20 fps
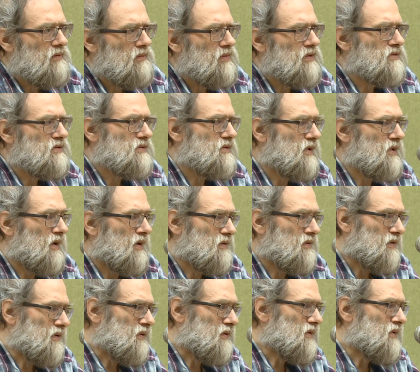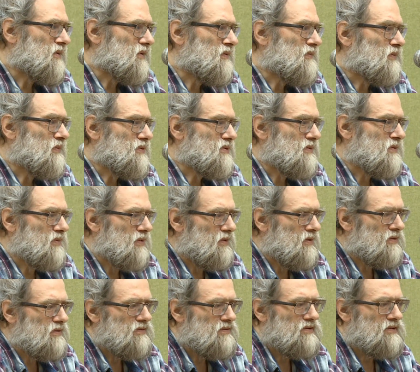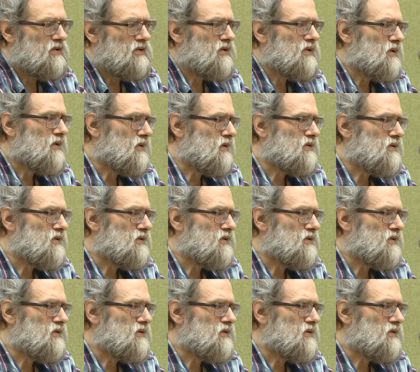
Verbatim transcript: Because the alternative possibility, you see, he,